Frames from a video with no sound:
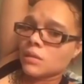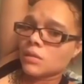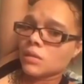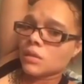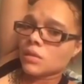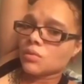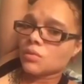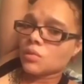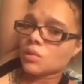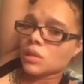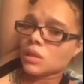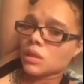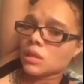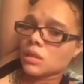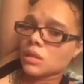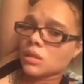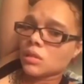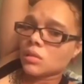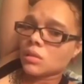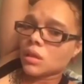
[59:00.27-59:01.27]
Chris's voice
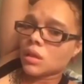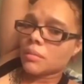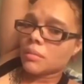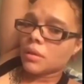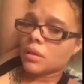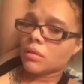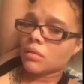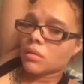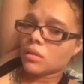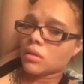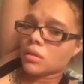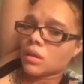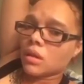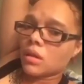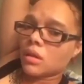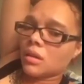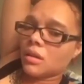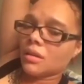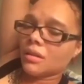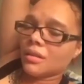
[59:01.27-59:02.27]
is so damn irritating.